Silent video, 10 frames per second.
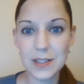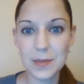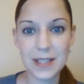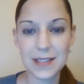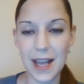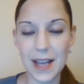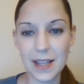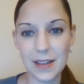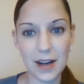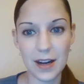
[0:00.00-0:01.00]
some
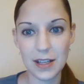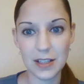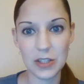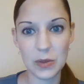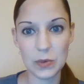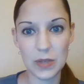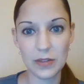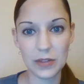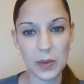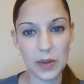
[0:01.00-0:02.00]
anxiety there and you
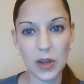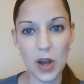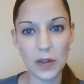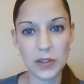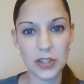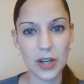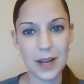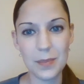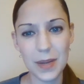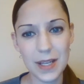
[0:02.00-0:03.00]
definitely want the college
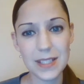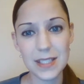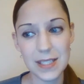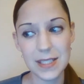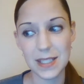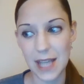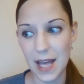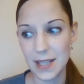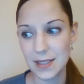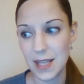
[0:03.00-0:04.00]
credit, but it's just a
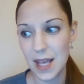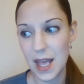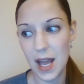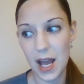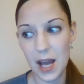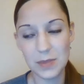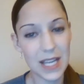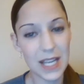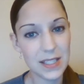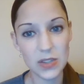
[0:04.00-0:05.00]
test.
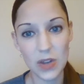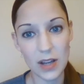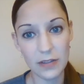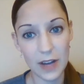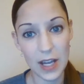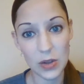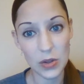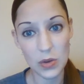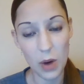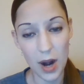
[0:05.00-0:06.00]
Tests do not define who
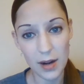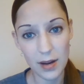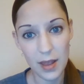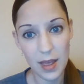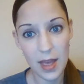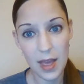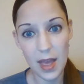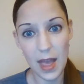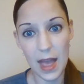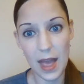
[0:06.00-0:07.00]
you are,
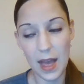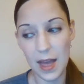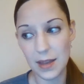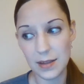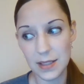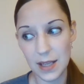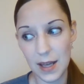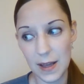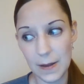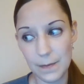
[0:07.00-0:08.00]
and
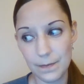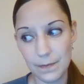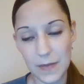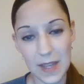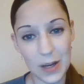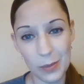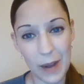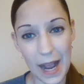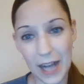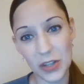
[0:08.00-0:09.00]
they don't
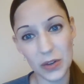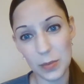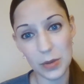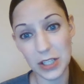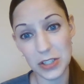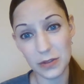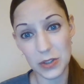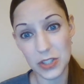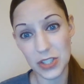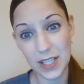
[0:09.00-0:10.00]
accurately predict your
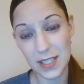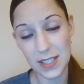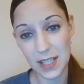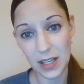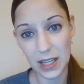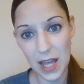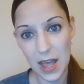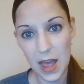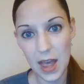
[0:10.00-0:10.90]
future necessarily.